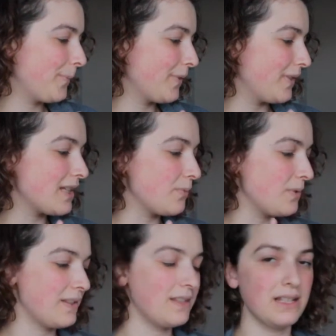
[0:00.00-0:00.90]
this
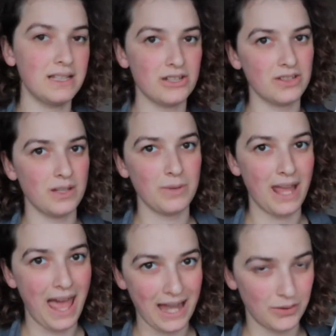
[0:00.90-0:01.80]
was the edition that we
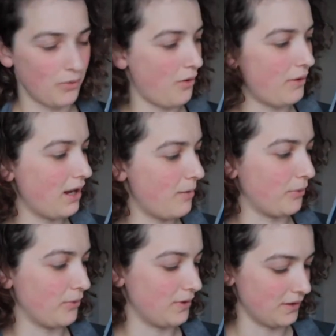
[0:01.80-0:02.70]
had growing up,
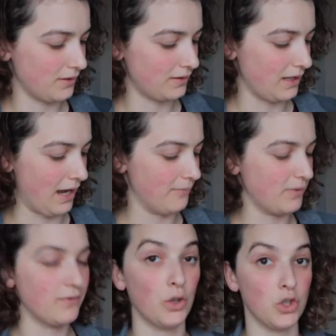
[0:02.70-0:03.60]
or
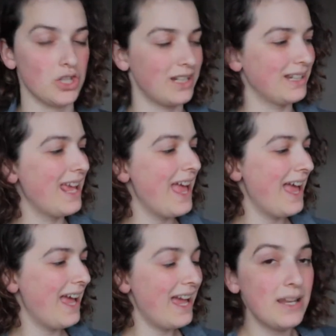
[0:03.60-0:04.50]
the version,
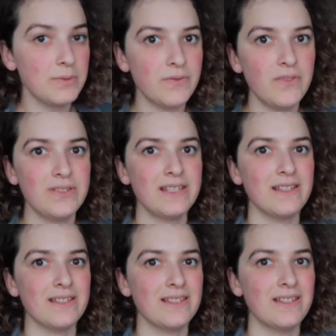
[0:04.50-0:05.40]
and it was 50
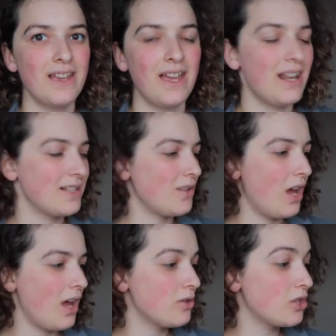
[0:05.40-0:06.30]
cents. And I saw
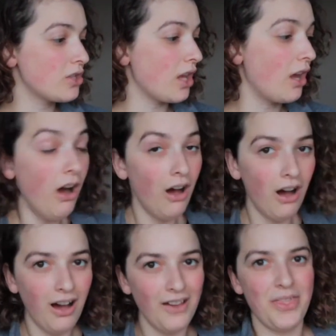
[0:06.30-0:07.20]
it and I was just like,
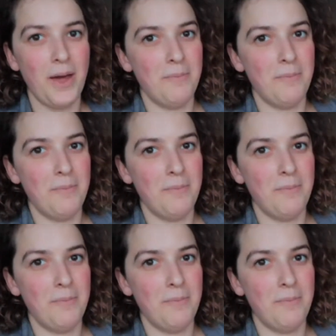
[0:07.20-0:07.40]
oh, the